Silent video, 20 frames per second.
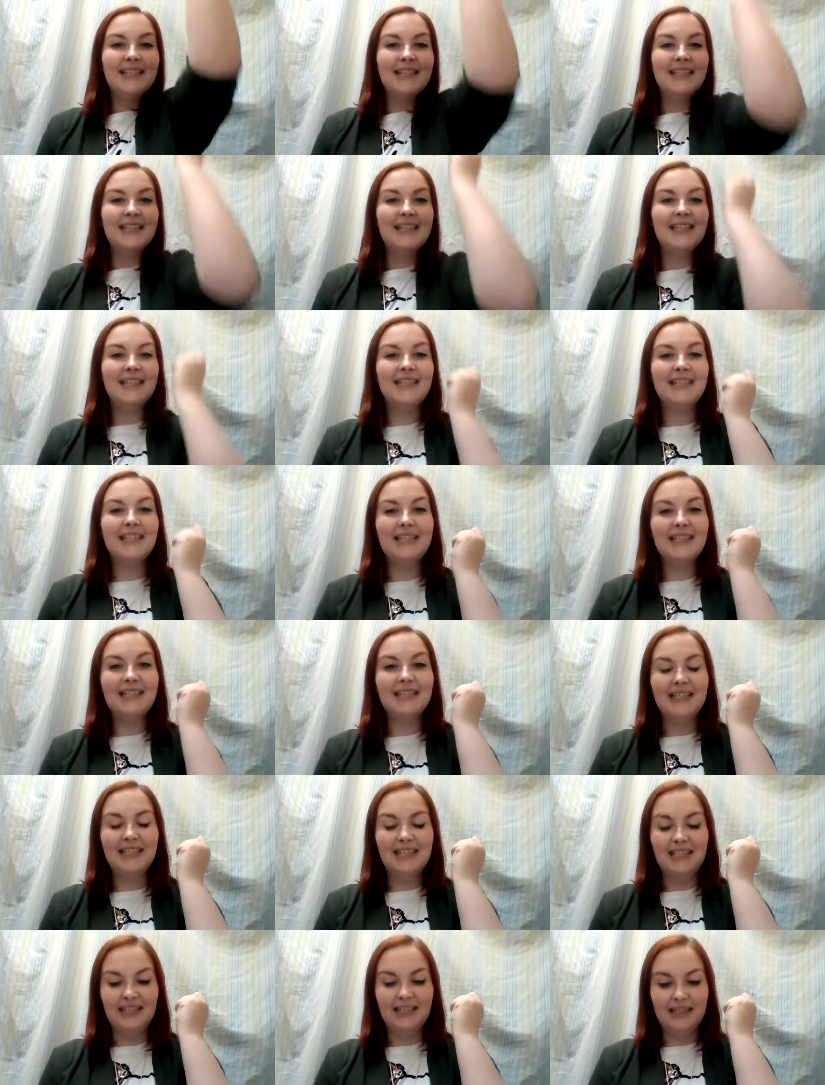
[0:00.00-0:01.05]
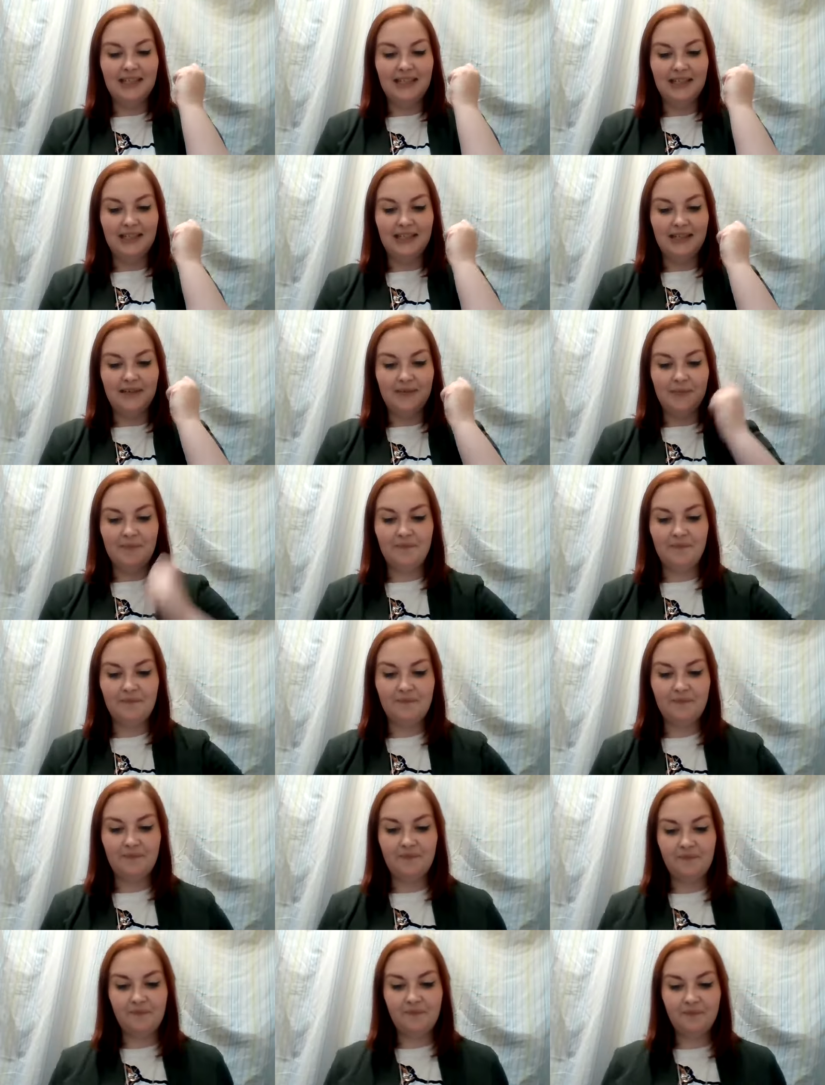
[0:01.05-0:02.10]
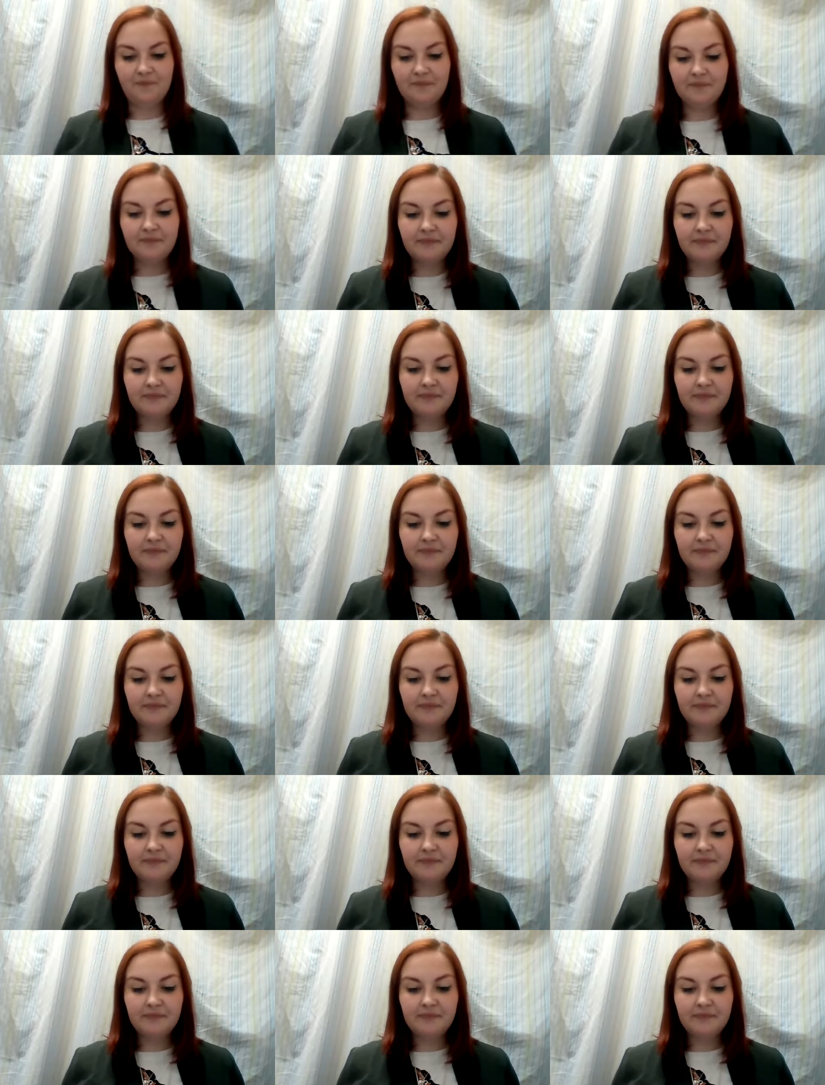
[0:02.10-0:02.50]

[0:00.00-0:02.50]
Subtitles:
Nobody speaks.